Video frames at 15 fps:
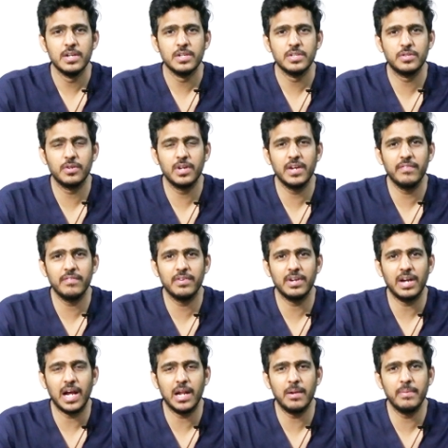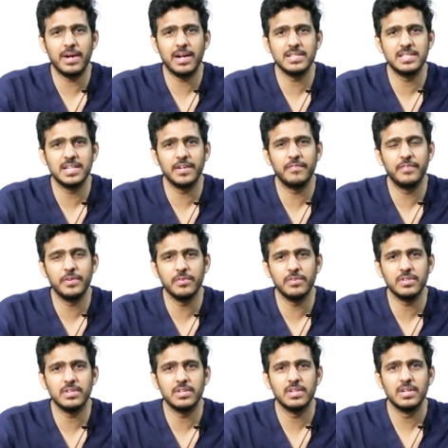Today, I'll be answering
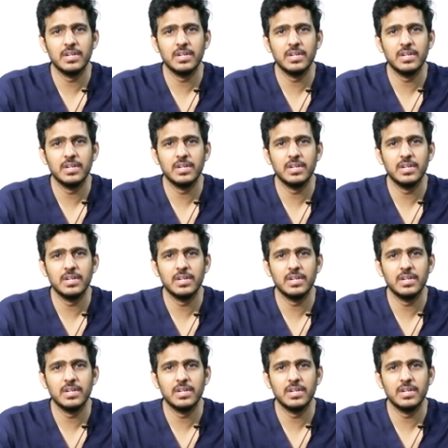few